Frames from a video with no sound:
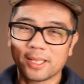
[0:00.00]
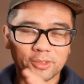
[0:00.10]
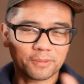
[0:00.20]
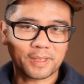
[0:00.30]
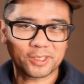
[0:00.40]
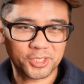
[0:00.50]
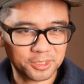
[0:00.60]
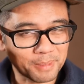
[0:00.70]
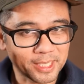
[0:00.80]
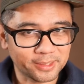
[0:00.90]
I don't know if that's
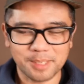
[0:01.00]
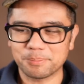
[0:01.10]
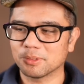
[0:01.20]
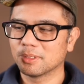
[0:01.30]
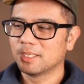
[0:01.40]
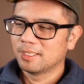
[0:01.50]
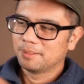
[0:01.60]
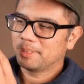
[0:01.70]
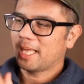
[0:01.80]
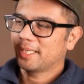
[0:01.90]
just my sample,
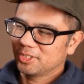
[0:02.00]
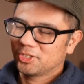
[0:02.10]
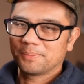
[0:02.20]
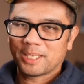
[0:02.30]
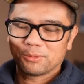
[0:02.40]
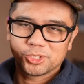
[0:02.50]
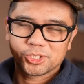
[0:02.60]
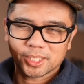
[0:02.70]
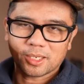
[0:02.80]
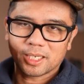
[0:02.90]
but I had assumed that it would
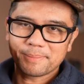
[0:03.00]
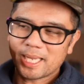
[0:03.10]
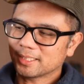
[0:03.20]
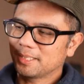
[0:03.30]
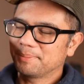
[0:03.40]
shut automatically,